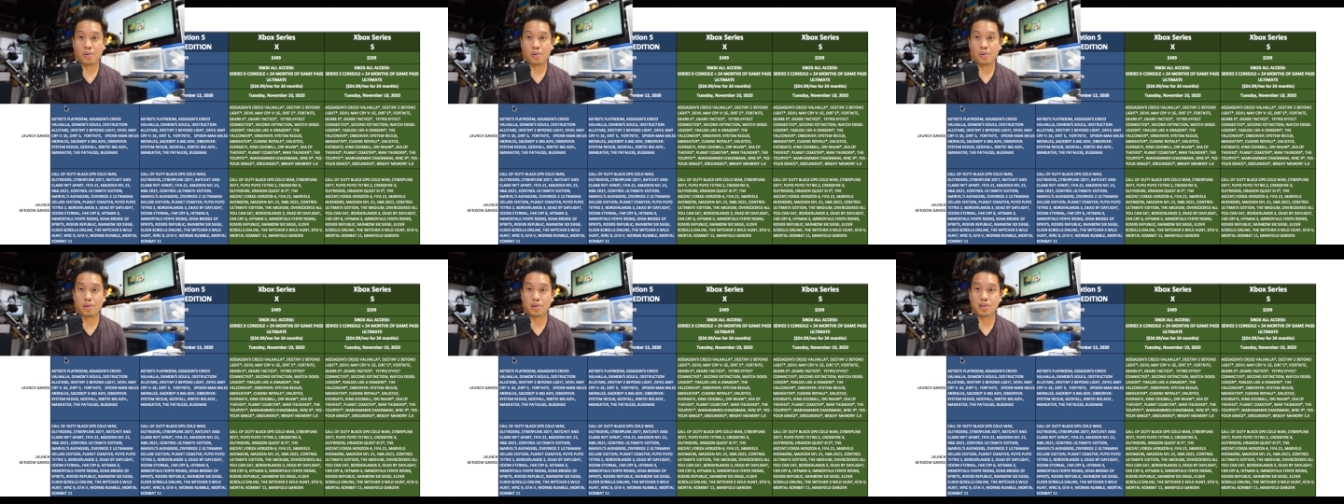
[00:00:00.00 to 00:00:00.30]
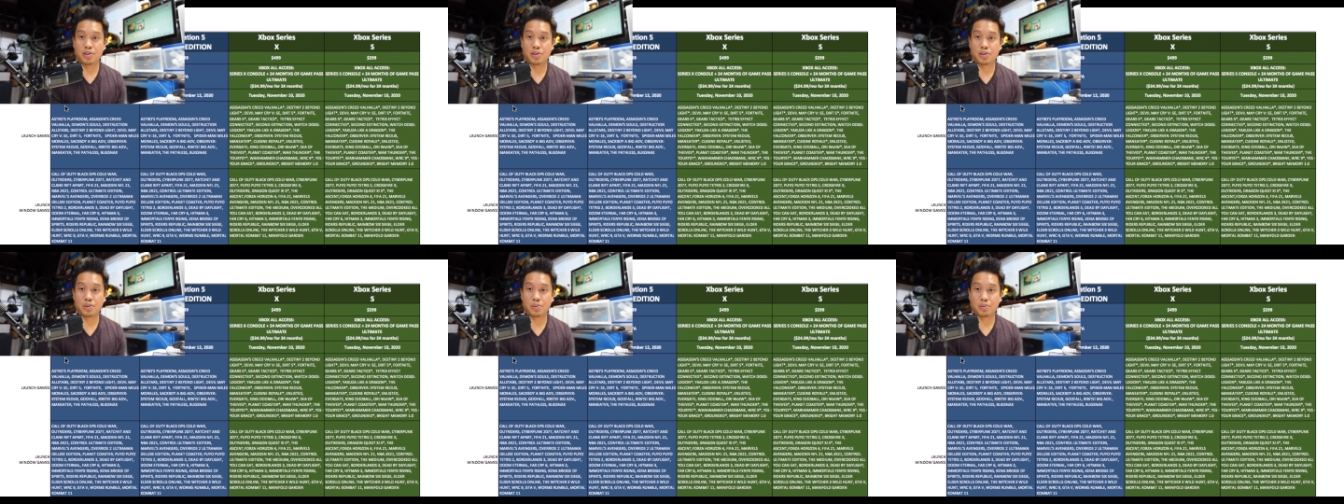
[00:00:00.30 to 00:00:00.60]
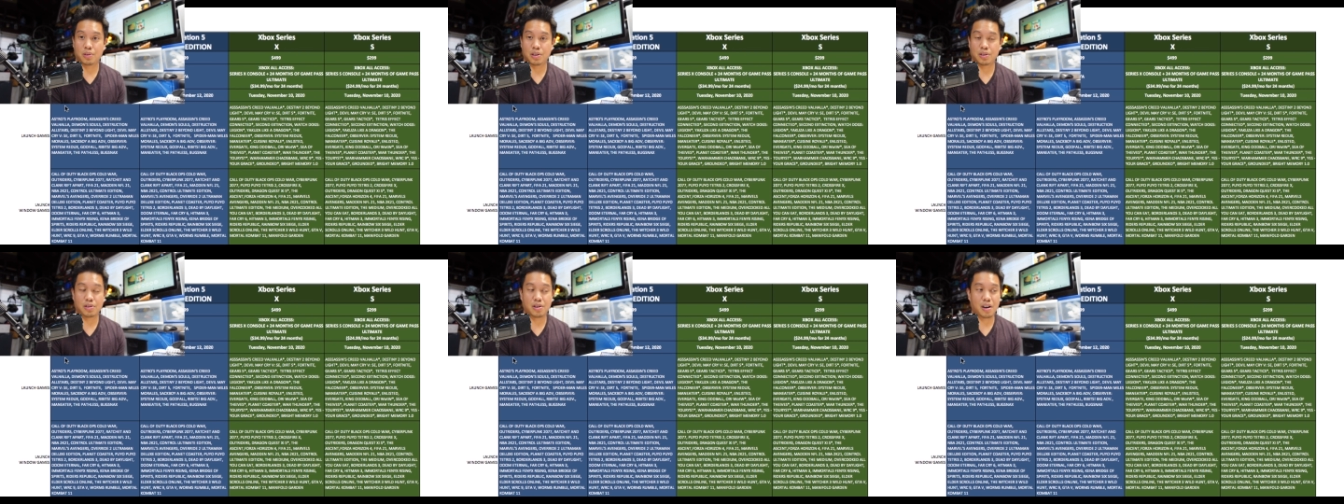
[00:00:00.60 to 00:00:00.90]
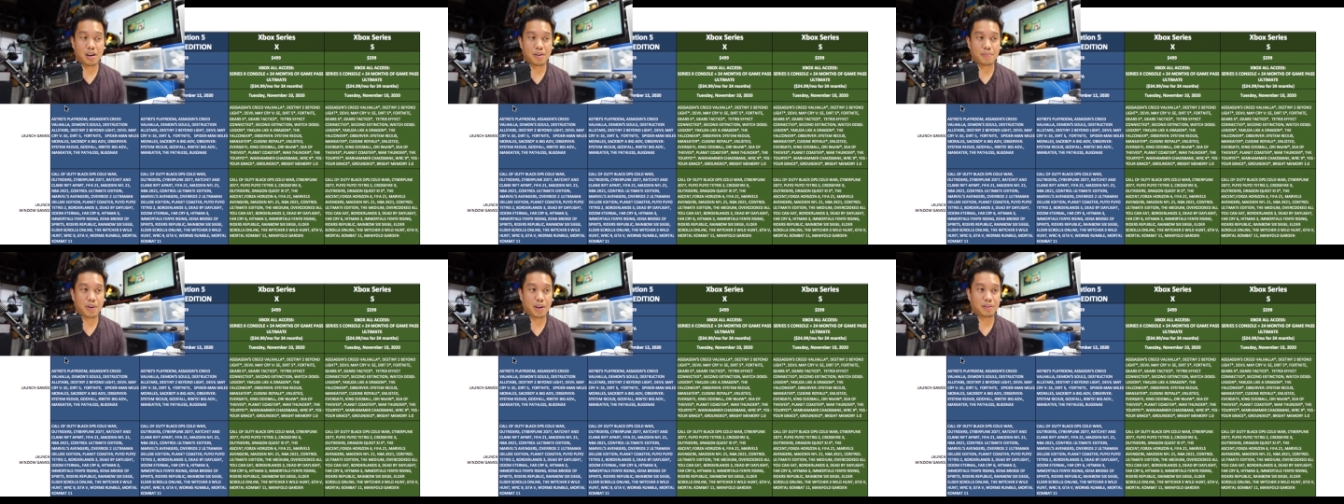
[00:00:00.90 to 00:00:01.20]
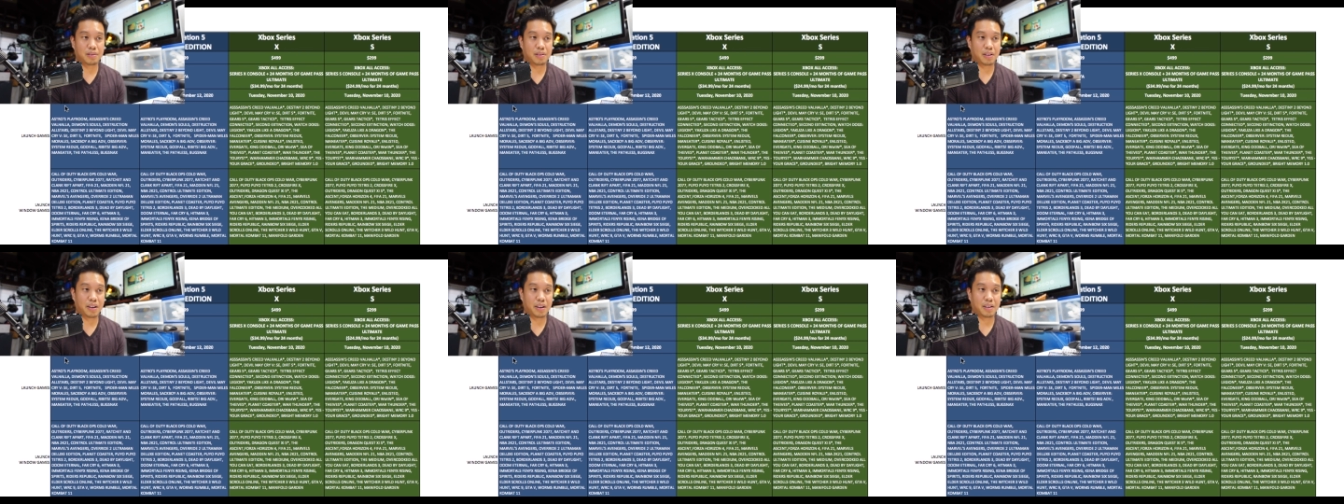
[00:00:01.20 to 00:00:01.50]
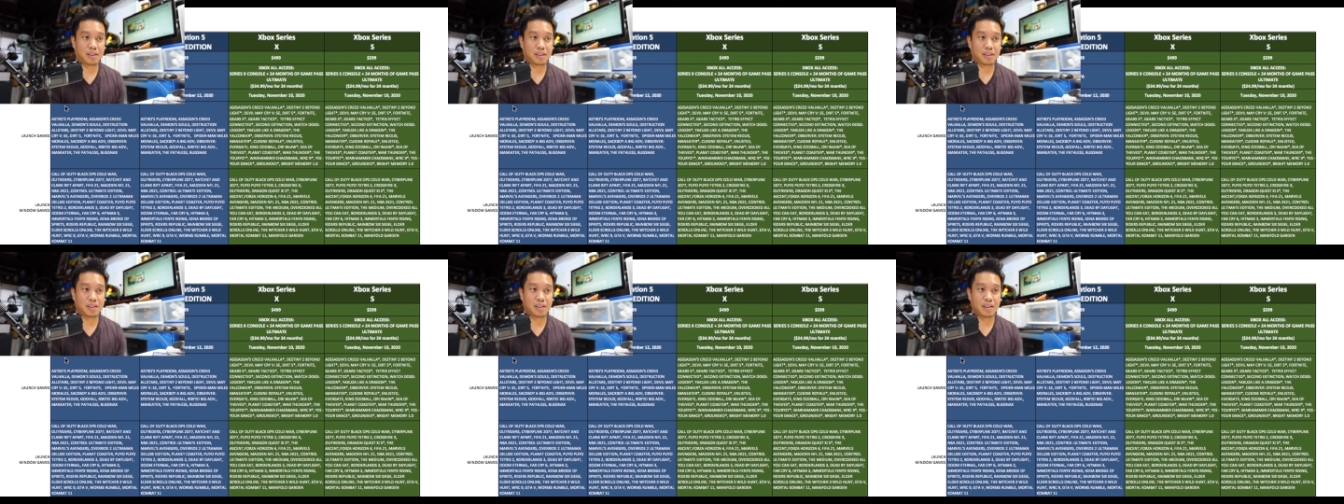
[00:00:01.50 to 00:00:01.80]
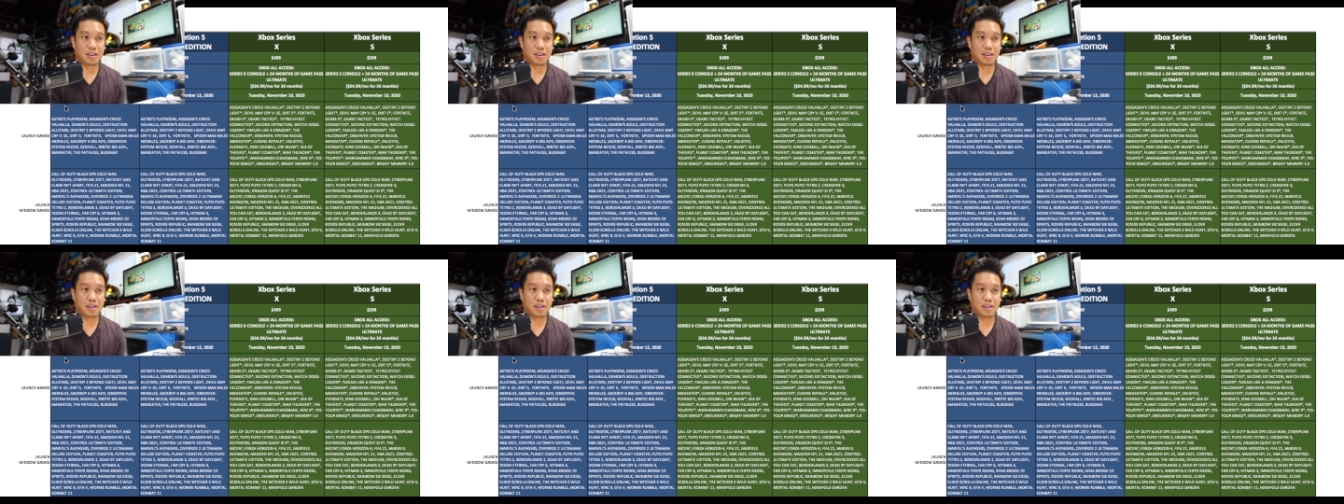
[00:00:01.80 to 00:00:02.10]
or you just want to talk about like
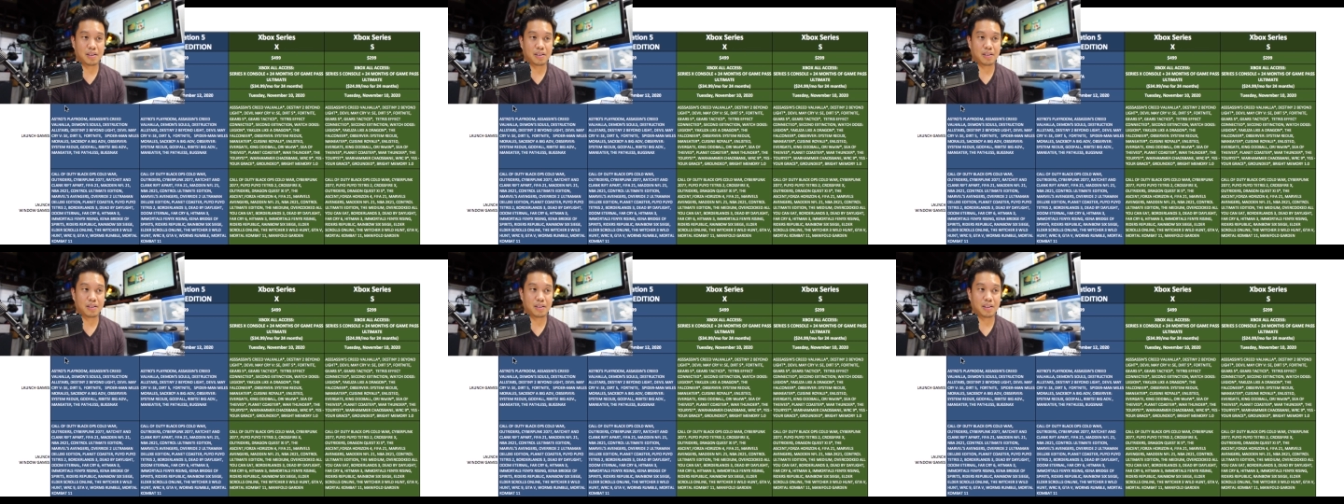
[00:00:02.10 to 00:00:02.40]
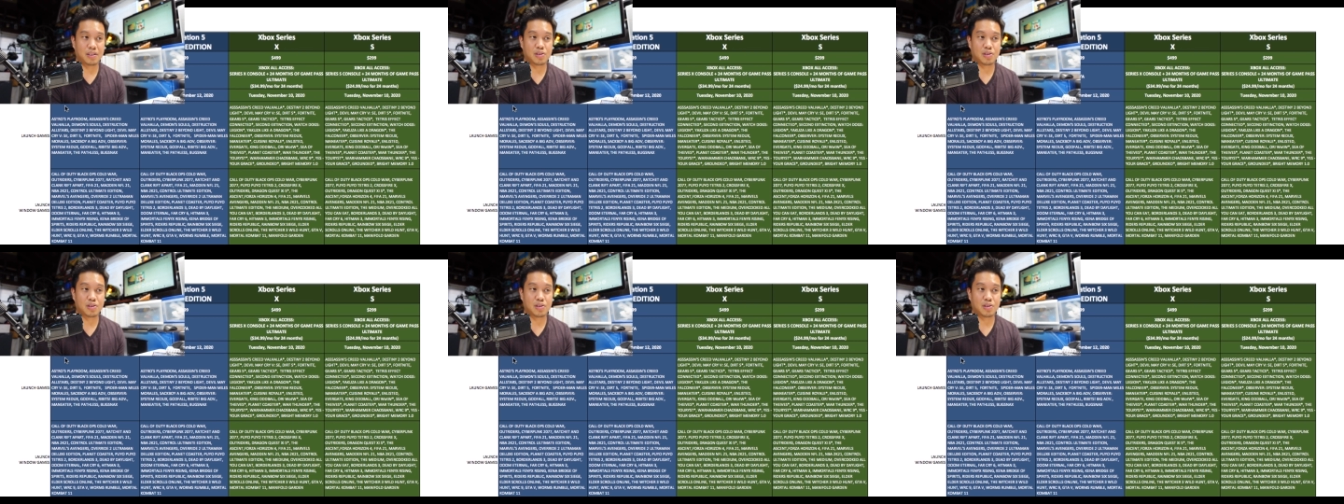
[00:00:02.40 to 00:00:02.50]
the